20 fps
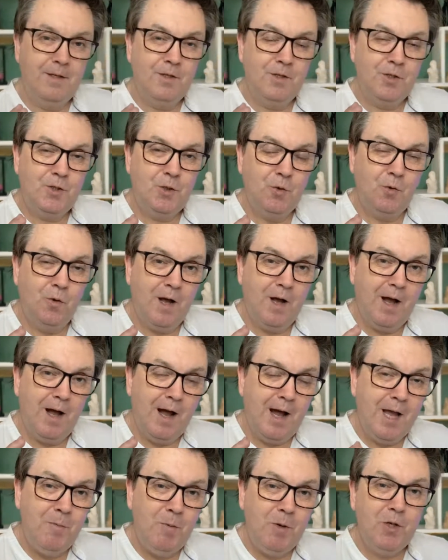So
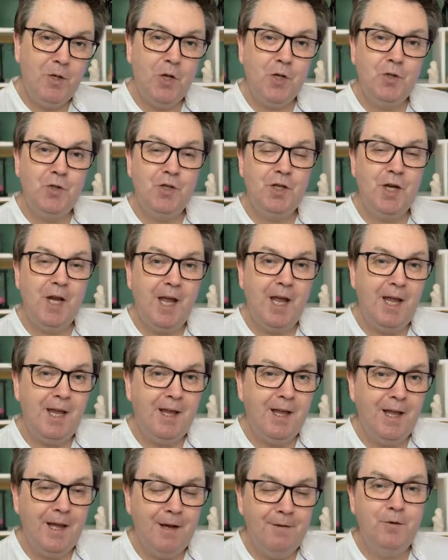I would urge
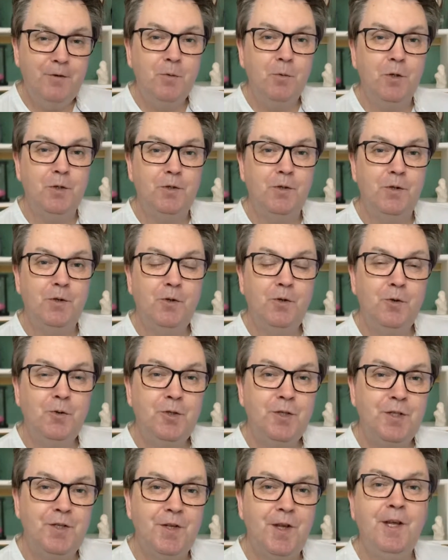everyone
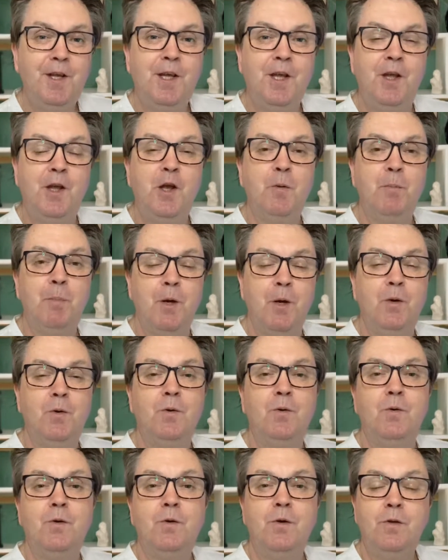who's thinking
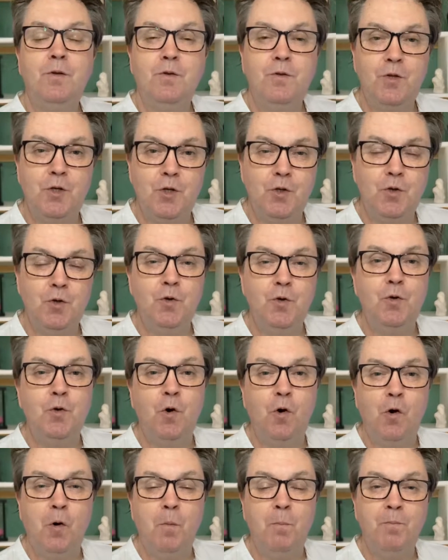about the new
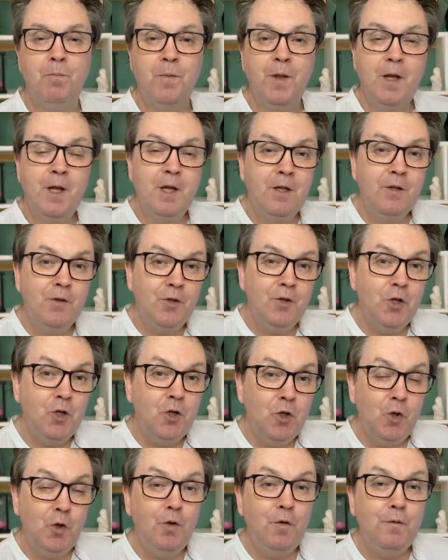norm, the
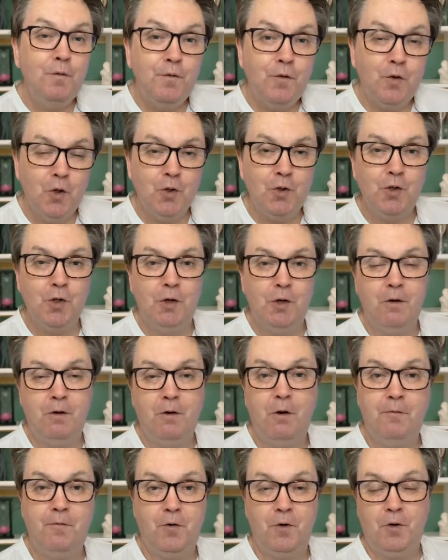new future
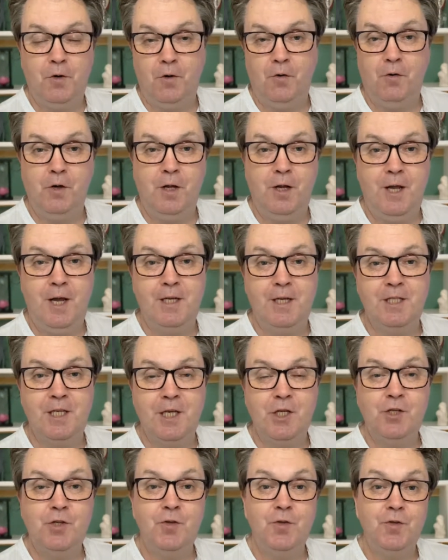of our
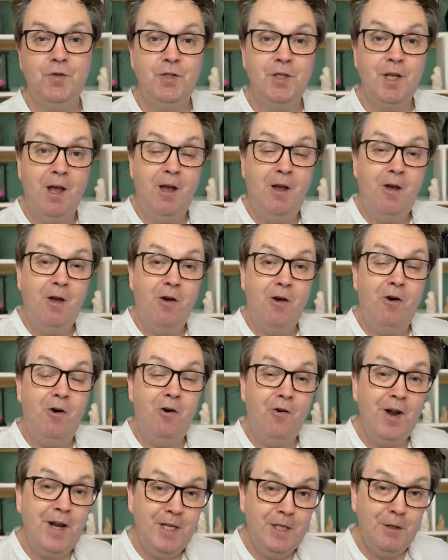organisations,
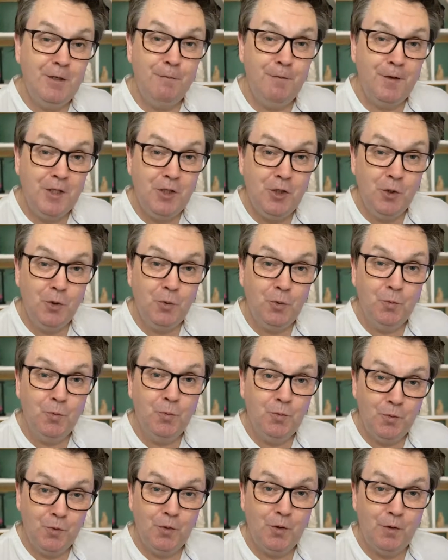our individual
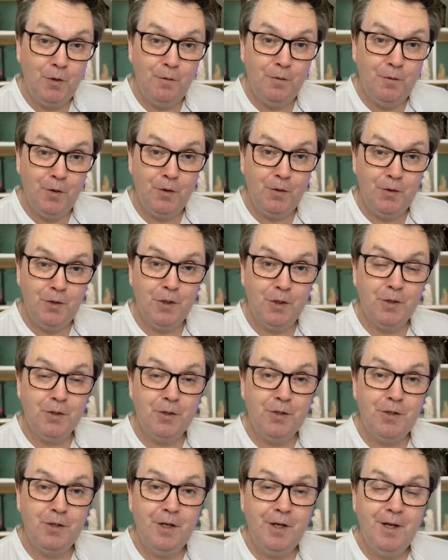new
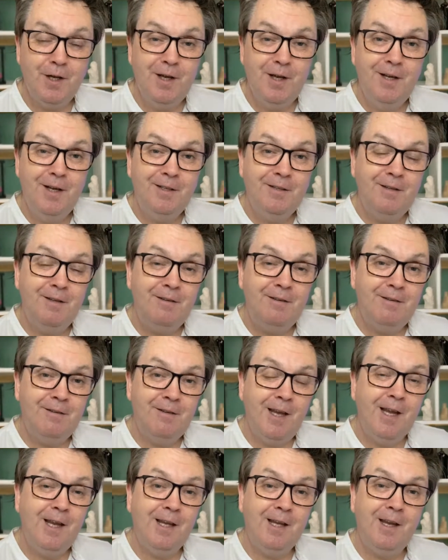futures, to
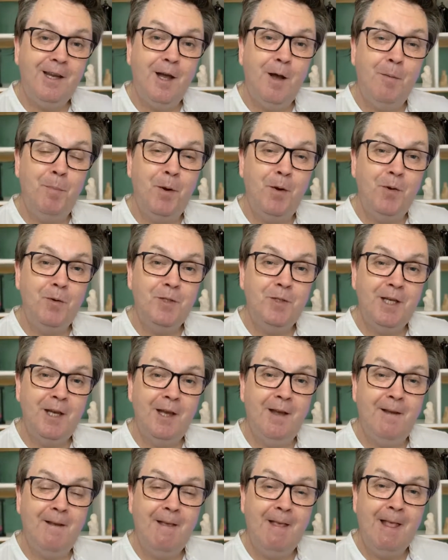think about
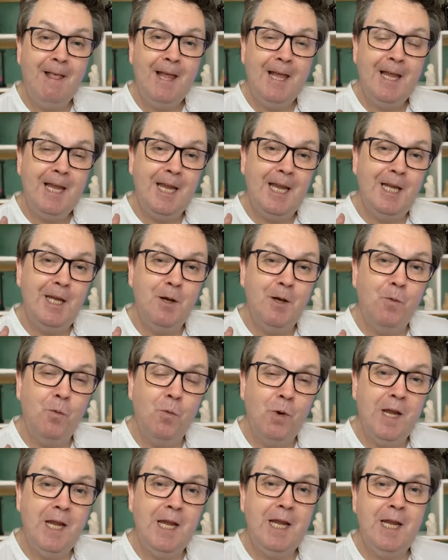it in a
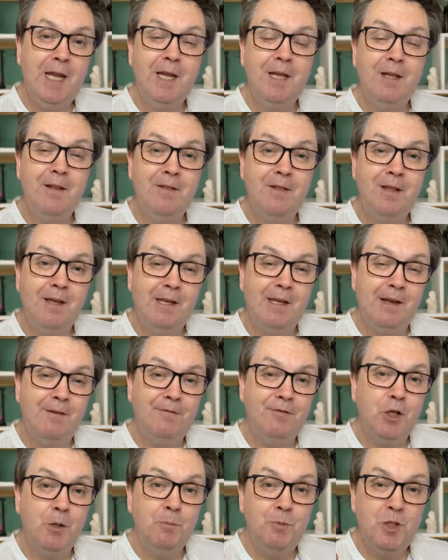way that
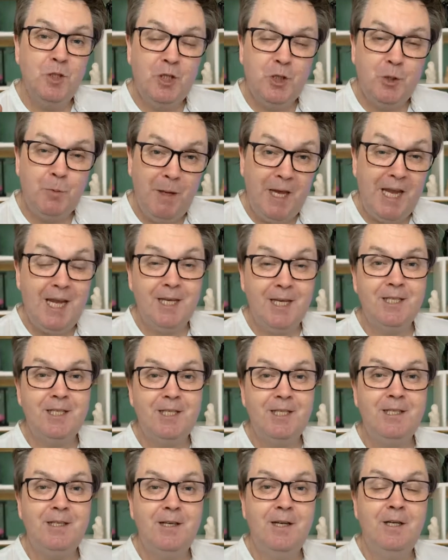gives them
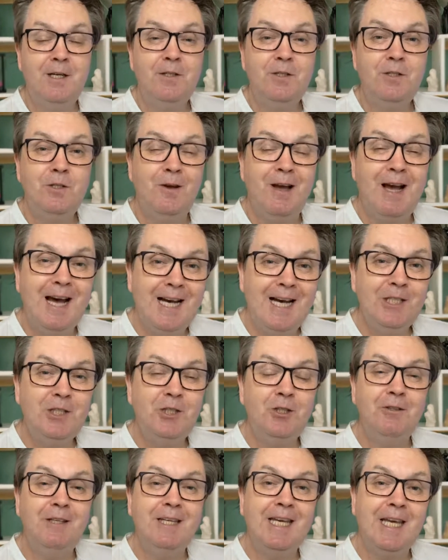space to
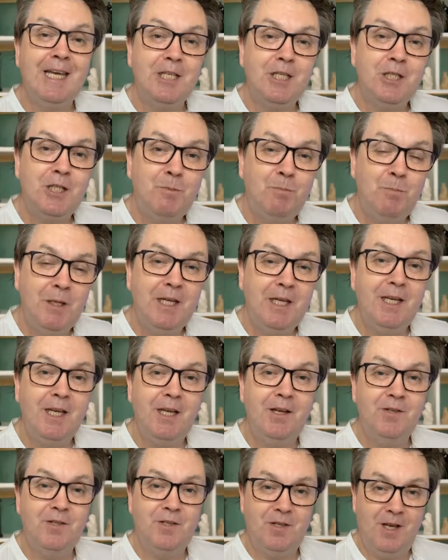actually
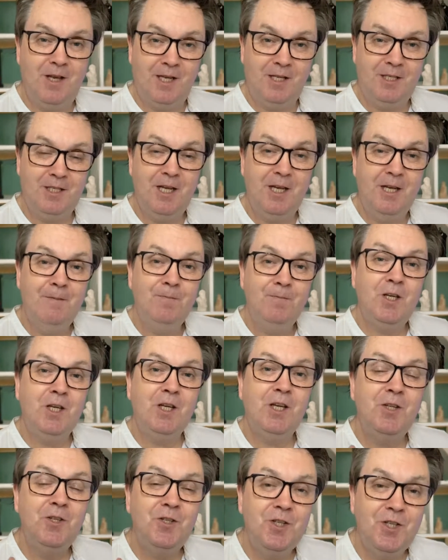experience things, to
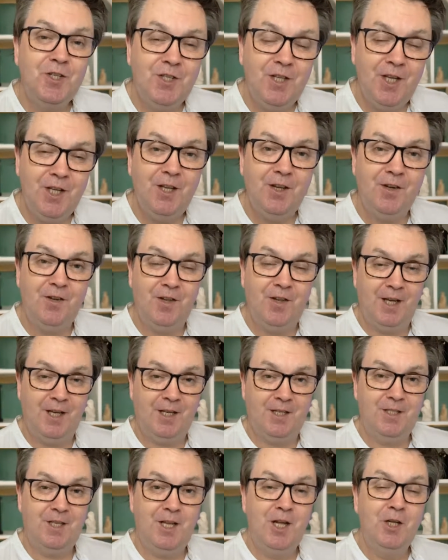consider
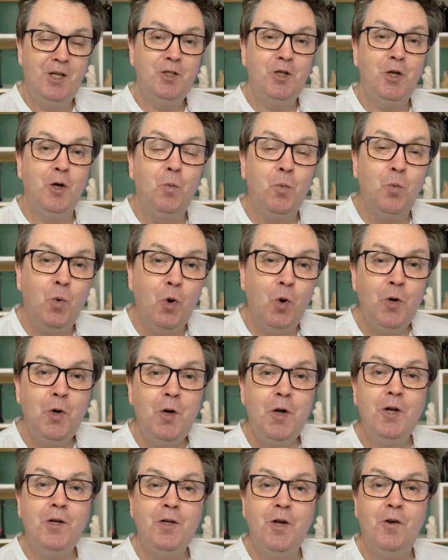things, to
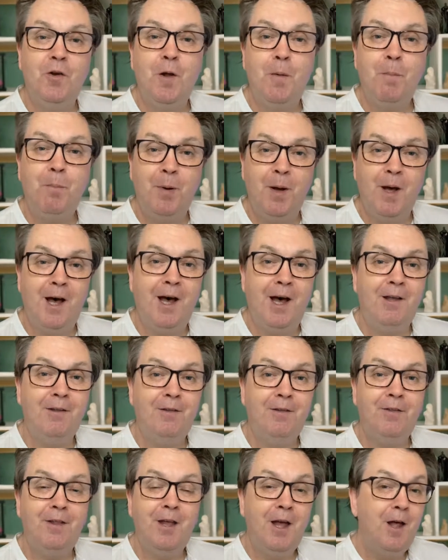wander down a
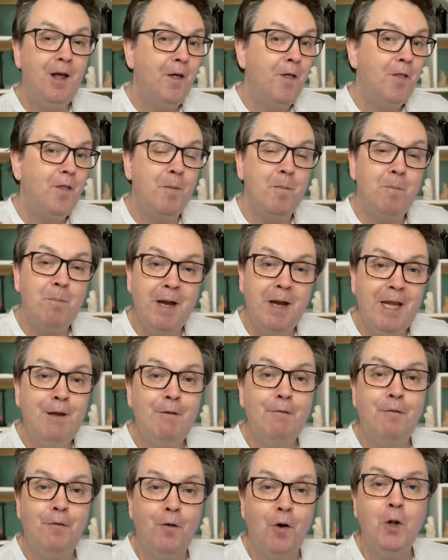path that
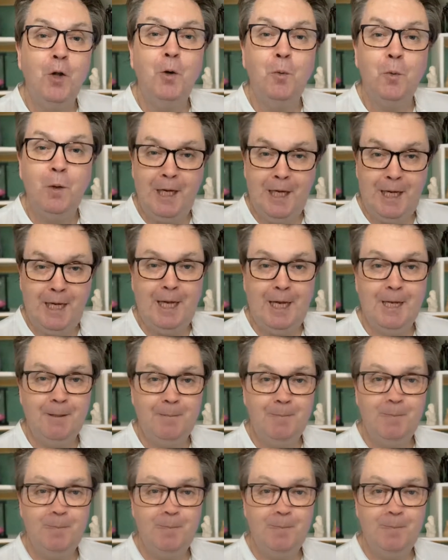might fall away.